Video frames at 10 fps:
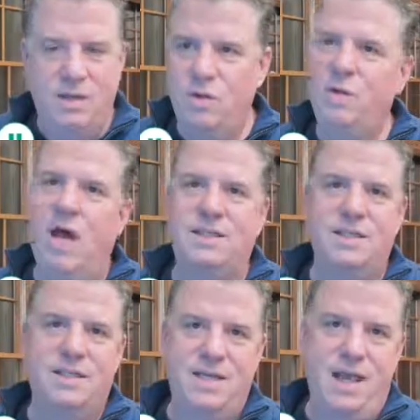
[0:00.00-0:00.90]
Do
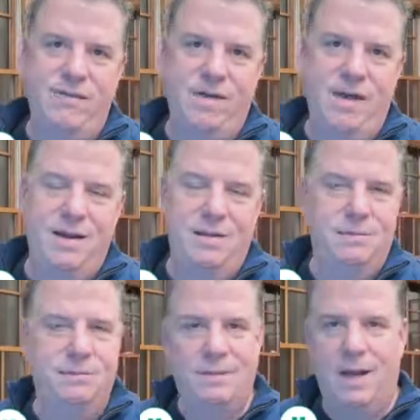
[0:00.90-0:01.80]
lots of
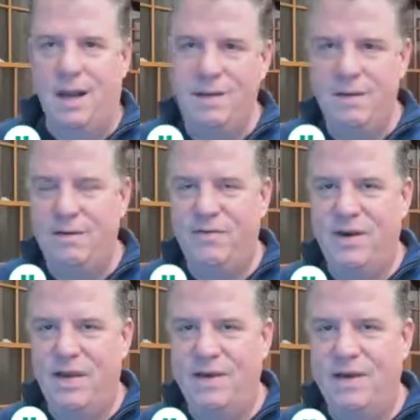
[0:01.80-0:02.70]
saving, undo if
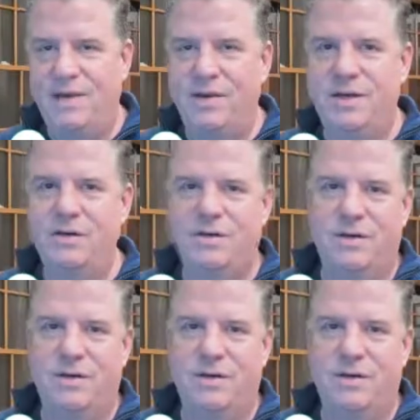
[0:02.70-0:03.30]
you need to undo.